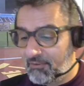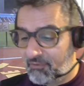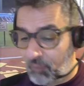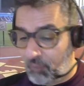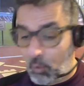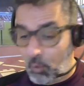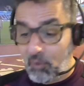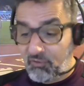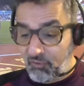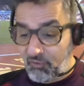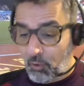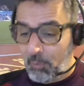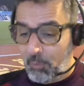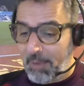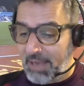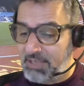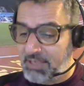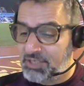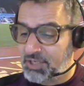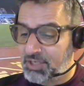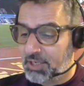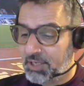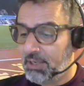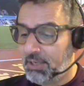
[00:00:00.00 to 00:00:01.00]

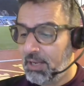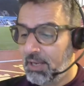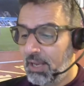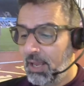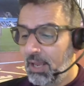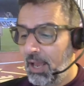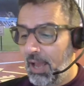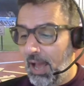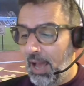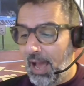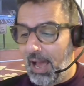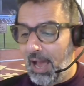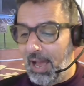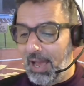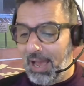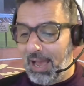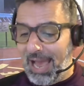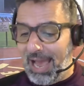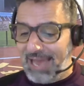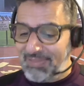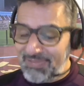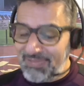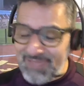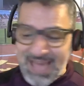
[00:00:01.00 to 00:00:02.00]
formation.
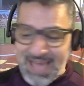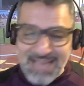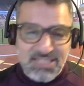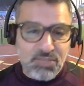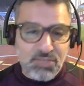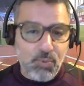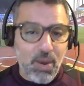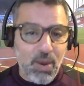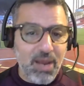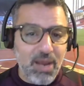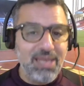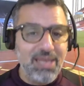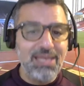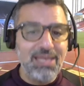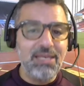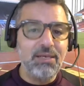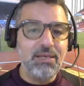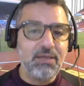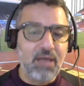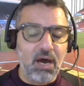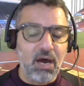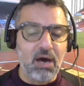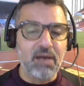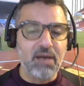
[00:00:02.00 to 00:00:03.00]
And that's where
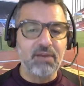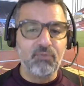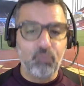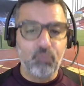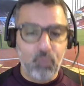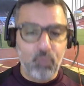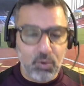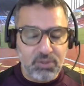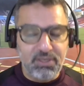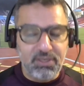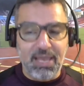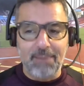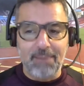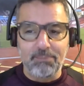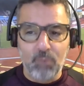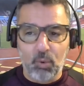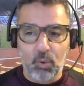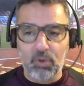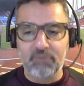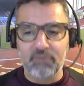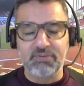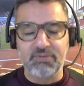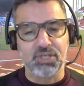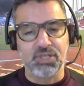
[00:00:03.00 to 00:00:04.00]
he kind of would get
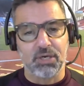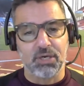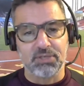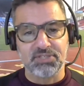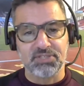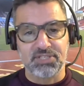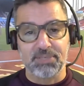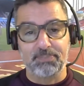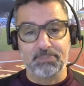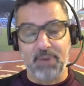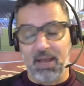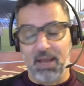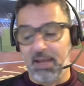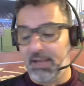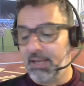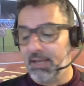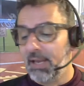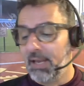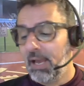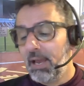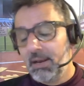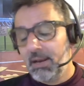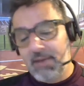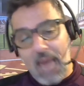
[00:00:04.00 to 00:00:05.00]
more of a chance to play.
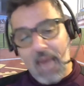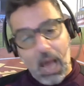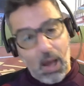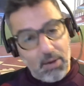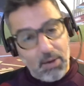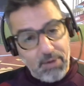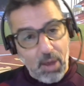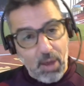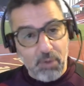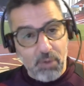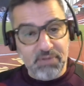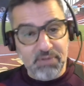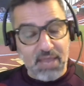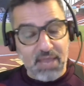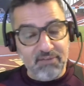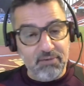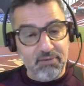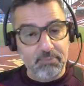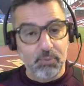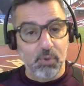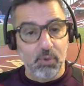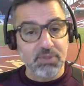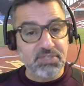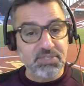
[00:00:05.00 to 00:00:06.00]
Now, I know
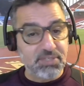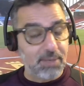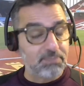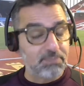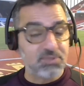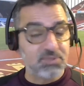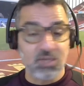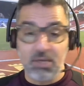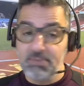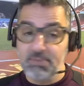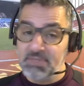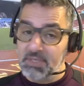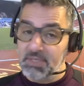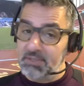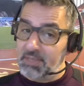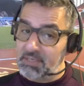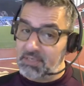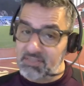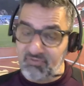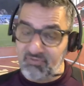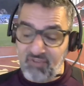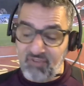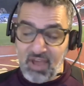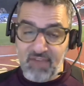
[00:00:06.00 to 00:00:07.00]
David Moyes, sometimes he
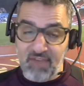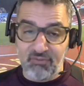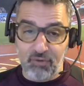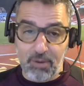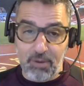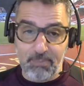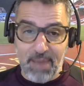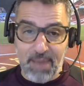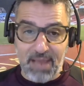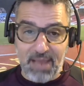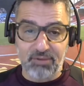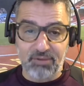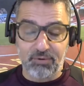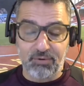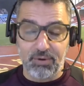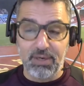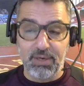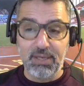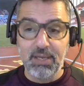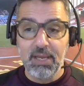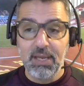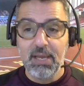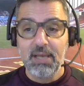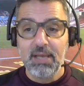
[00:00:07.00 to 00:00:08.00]
does favour a back
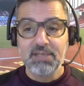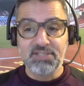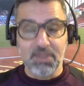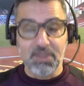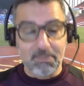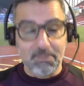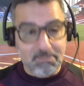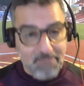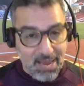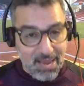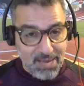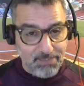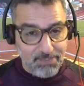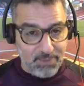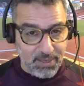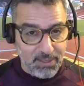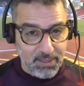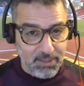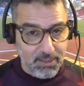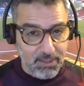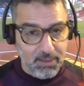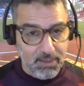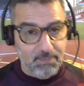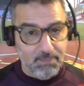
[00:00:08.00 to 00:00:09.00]
three. So
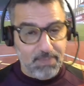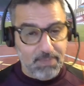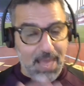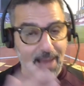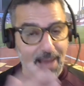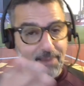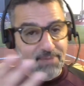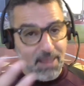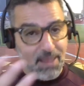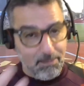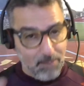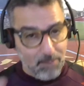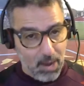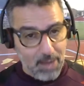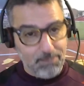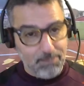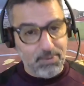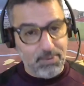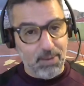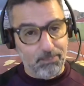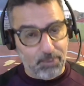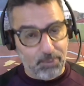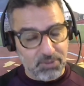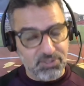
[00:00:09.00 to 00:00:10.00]
maybe that there might
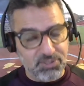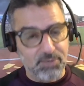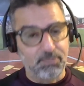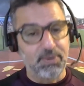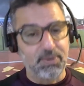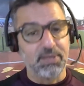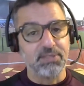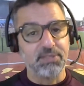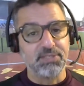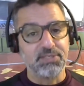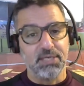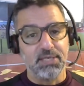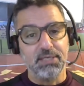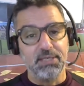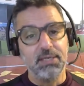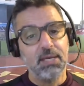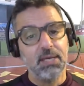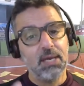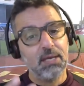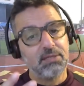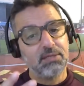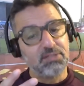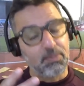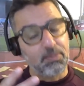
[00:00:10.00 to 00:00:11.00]
be a possibility
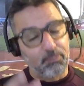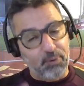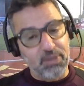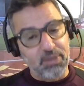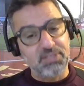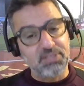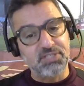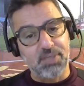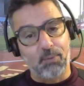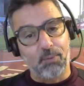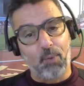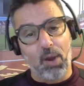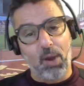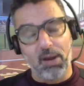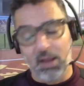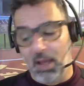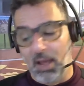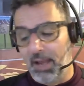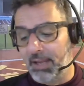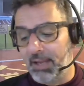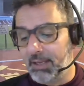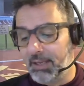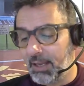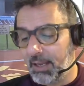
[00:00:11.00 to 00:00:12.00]
to bring someone
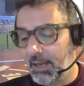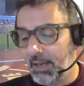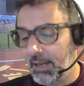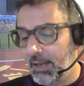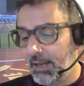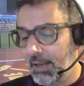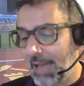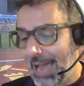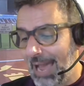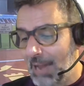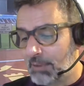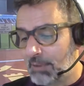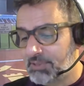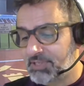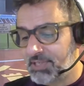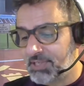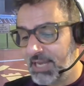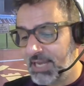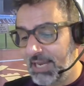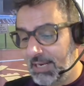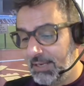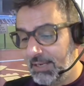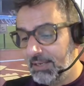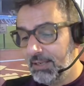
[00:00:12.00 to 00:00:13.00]
like Hause
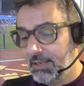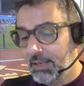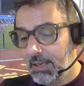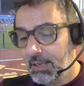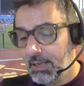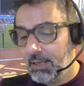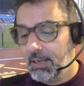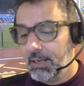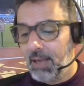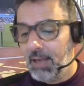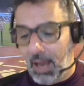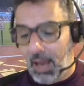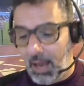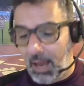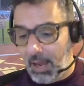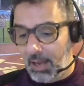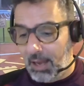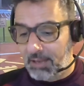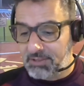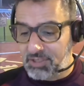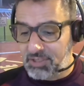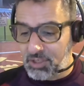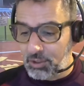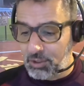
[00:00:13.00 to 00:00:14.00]
in
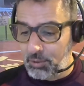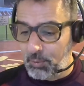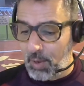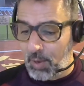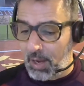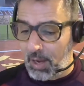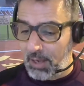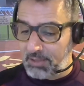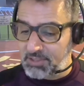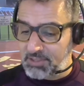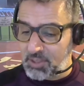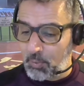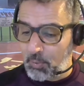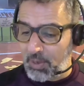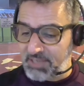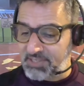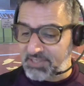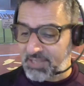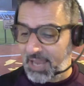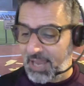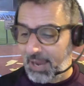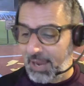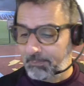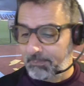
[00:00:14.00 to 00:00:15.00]
to
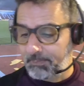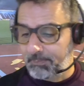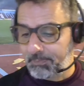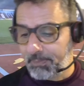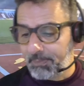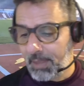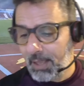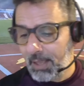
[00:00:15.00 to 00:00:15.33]
West Ham.